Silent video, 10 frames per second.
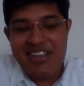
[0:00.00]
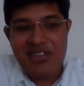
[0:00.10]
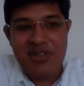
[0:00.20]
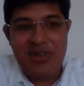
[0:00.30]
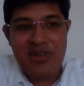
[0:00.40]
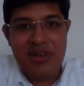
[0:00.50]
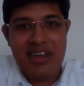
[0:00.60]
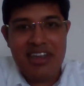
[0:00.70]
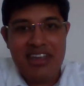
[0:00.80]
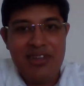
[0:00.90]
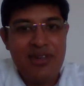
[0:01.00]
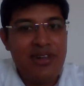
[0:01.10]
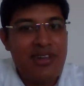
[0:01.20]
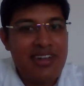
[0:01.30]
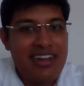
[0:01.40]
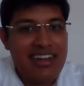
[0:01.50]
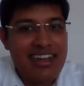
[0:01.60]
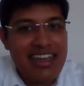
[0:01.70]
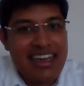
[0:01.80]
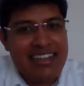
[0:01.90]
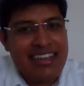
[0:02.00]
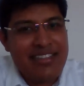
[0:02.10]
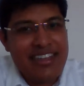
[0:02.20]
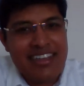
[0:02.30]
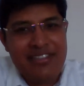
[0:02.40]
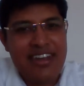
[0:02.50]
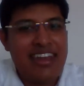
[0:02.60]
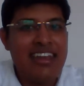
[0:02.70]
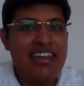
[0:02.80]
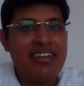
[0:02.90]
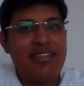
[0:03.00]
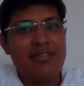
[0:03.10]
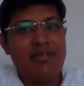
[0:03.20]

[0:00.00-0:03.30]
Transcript: So, it's a very,